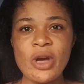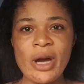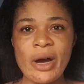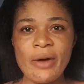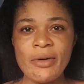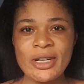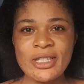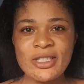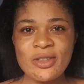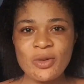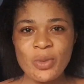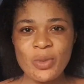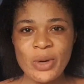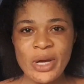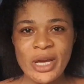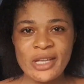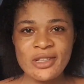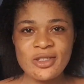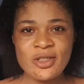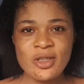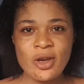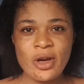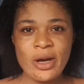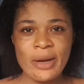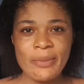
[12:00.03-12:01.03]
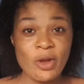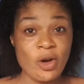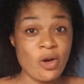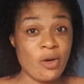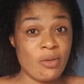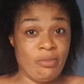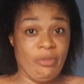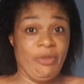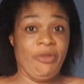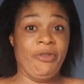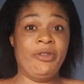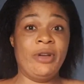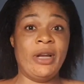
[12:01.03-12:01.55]
hours away, so I'm
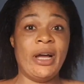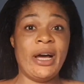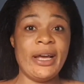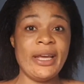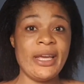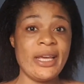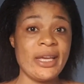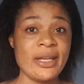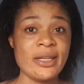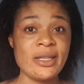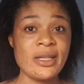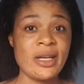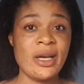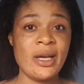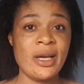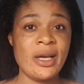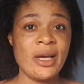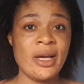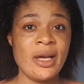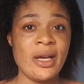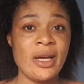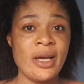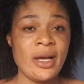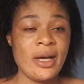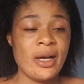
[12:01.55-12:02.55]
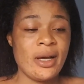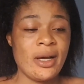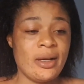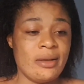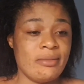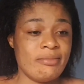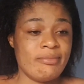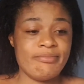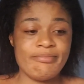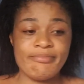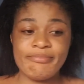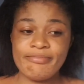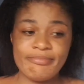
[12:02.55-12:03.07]
not flying.
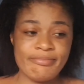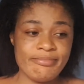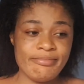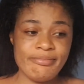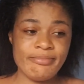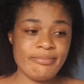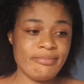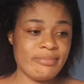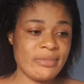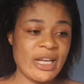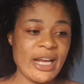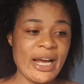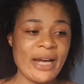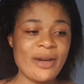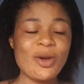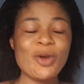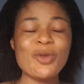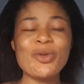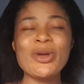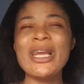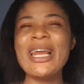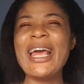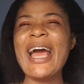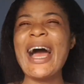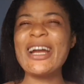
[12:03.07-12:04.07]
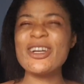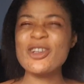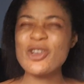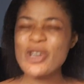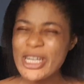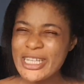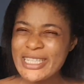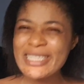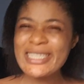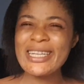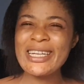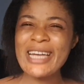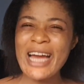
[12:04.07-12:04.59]
They are not really
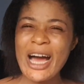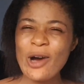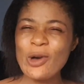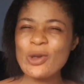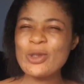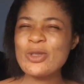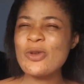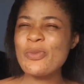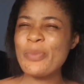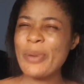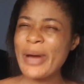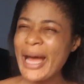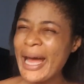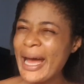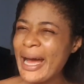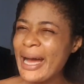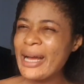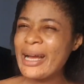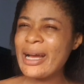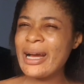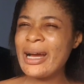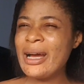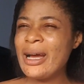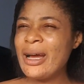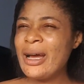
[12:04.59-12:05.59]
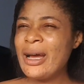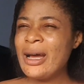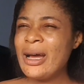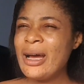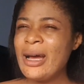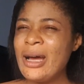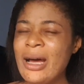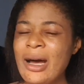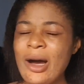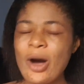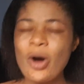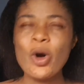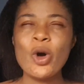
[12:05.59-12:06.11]
addressing how to pack.
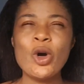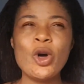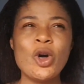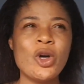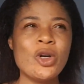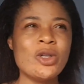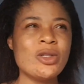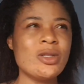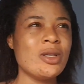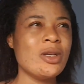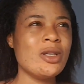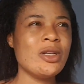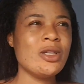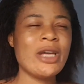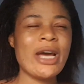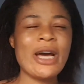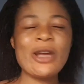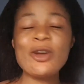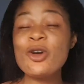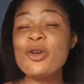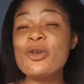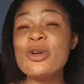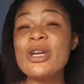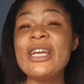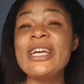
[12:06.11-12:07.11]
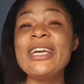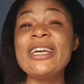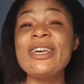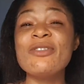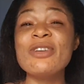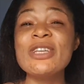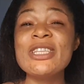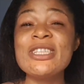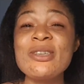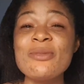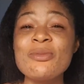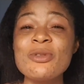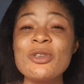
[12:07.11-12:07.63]
They are not really
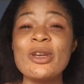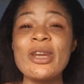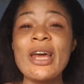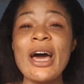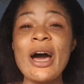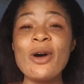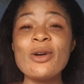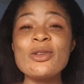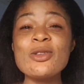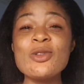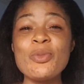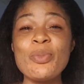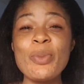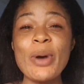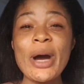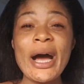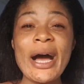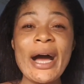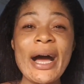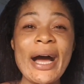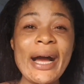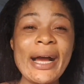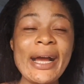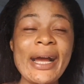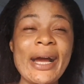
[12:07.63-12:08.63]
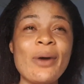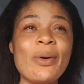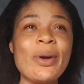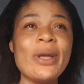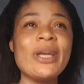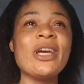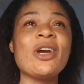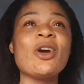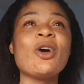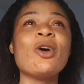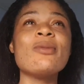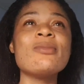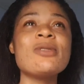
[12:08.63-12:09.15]
giving tips on how to pack when
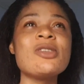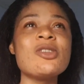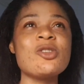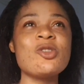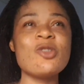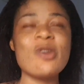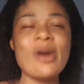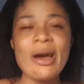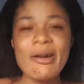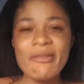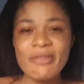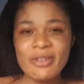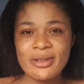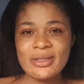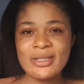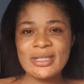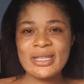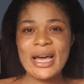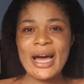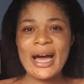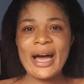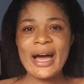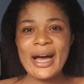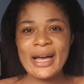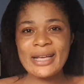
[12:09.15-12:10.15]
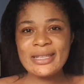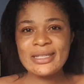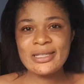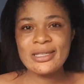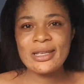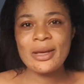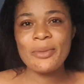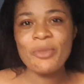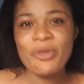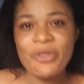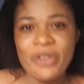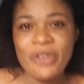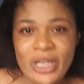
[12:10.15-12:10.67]
it comes to travels that has
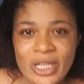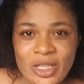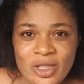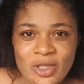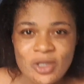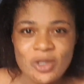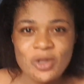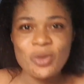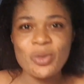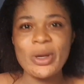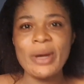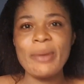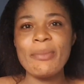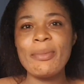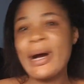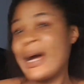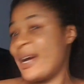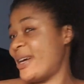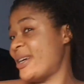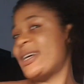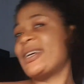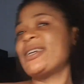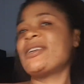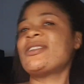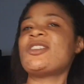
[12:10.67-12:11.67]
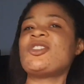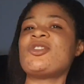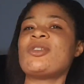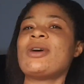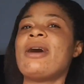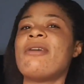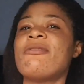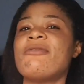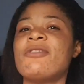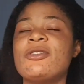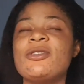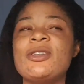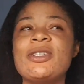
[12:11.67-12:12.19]
something to do with my kind of
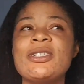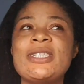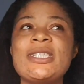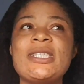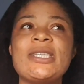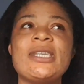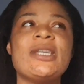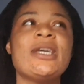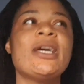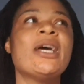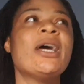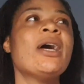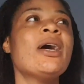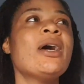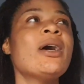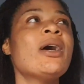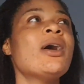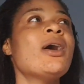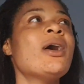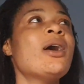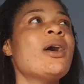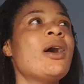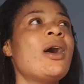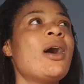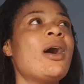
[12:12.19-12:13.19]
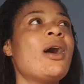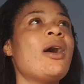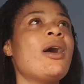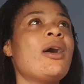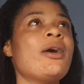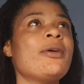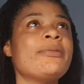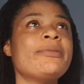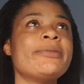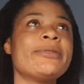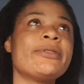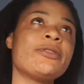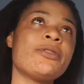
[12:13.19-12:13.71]
travel, you see.
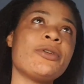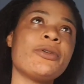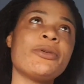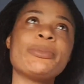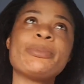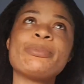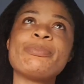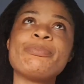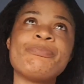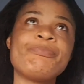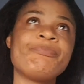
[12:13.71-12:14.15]
So